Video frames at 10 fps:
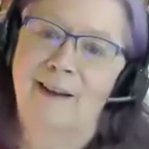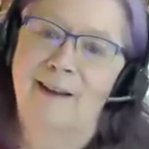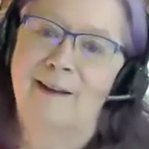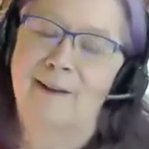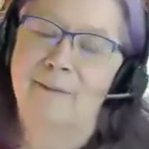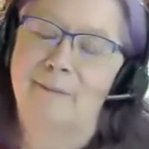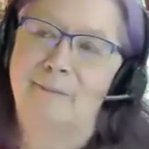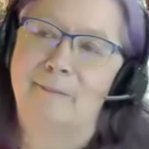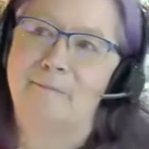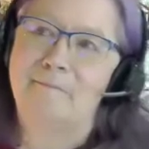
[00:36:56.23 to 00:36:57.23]
uh,
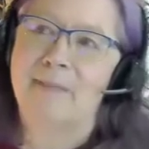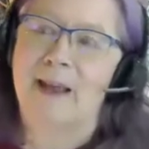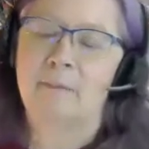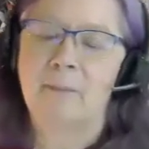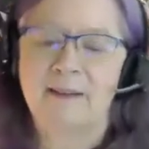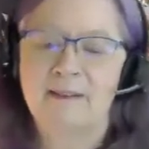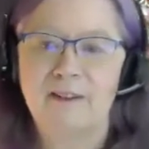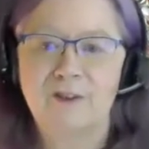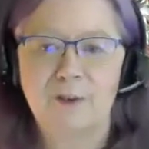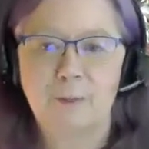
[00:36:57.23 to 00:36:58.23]
and my
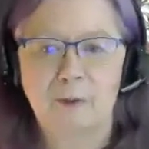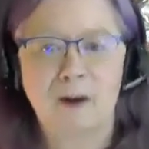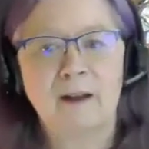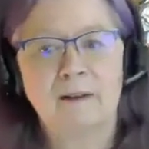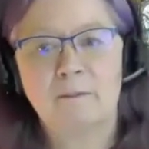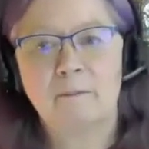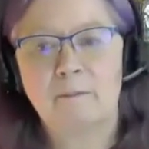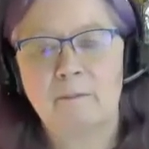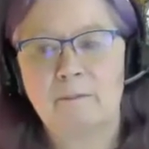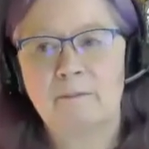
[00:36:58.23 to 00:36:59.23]
teacher brought
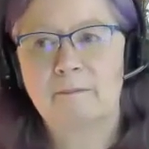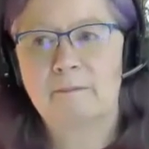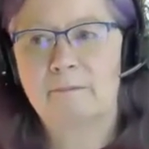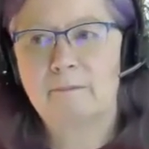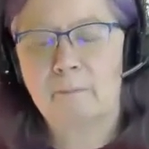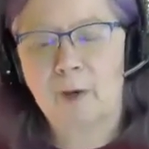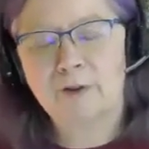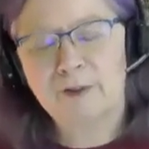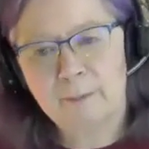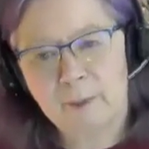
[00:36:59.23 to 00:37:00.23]

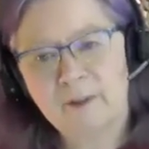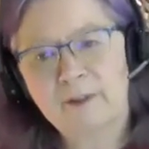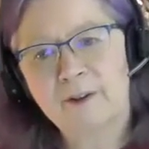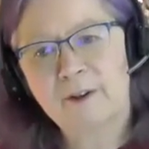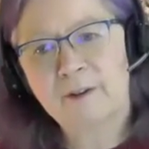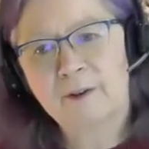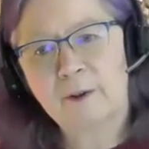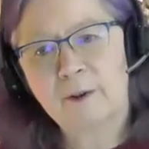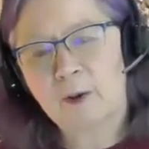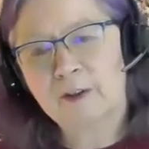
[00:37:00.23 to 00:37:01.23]
Marjorie Barstow to do
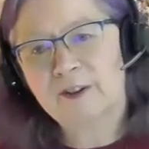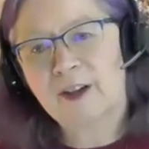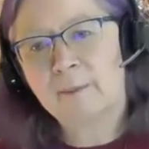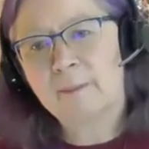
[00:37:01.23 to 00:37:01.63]
a workshop.